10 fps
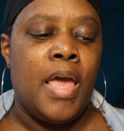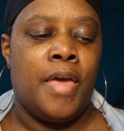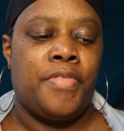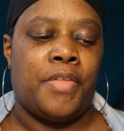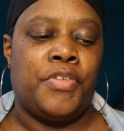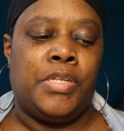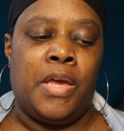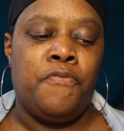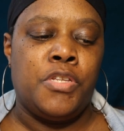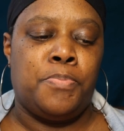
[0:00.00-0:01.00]
And that the
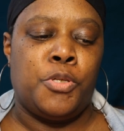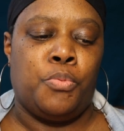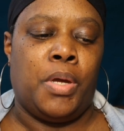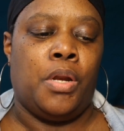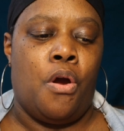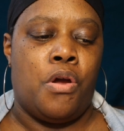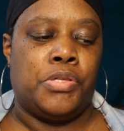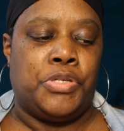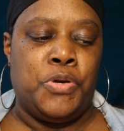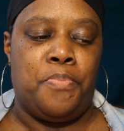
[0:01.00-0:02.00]
difference between her
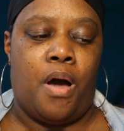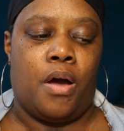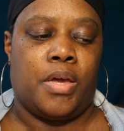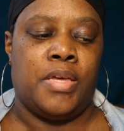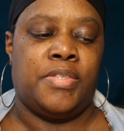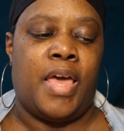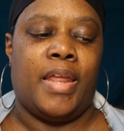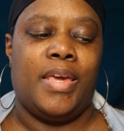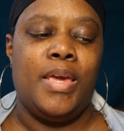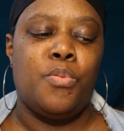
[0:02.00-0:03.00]
and Tupac is
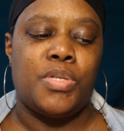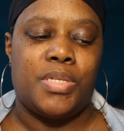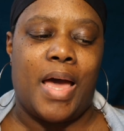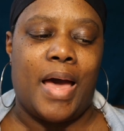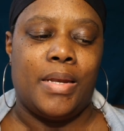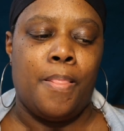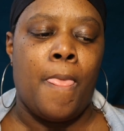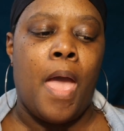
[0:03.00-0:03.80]
that he was not